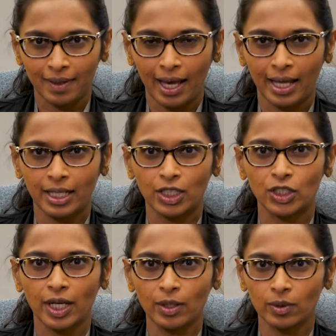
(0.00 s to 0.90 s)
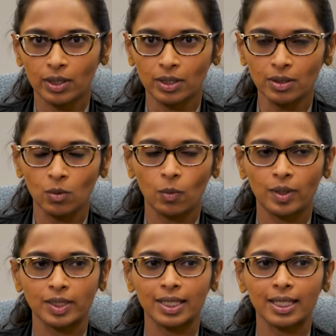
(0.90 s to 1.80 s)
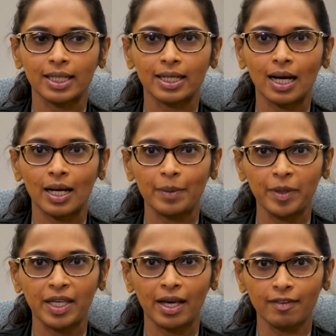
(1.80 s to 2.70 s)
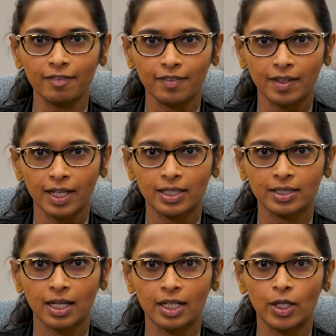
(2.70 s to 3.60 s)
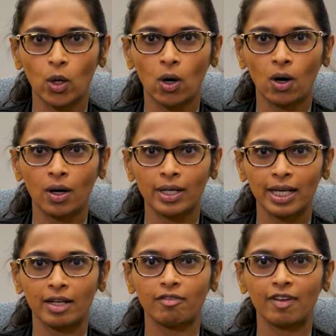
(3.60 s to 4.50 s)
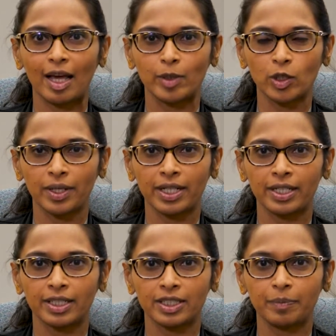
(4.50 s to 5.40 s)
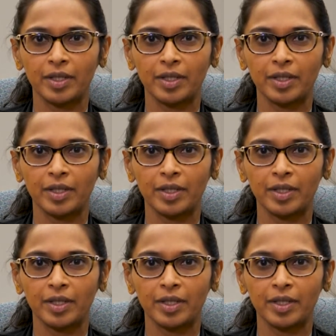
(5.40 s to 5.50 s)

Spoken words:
And in general, we say that IPF is a non-inflammatory condition,